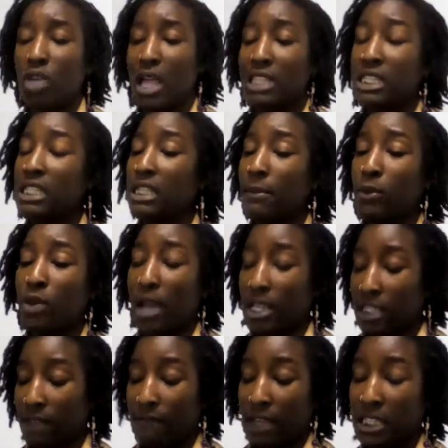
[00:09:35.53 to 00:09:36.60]
You I see some of you
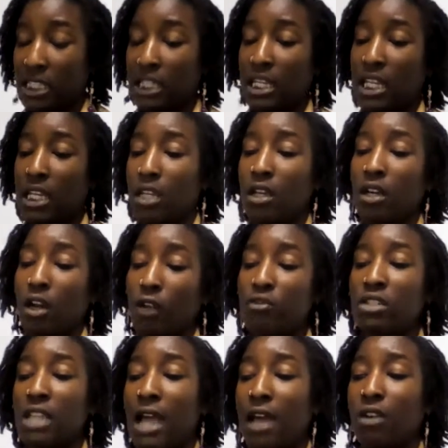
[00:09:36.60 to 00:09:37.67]
guys invested in the
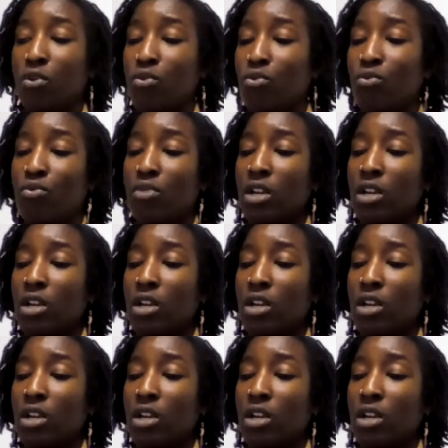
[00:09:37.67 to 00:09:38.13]
earth sign who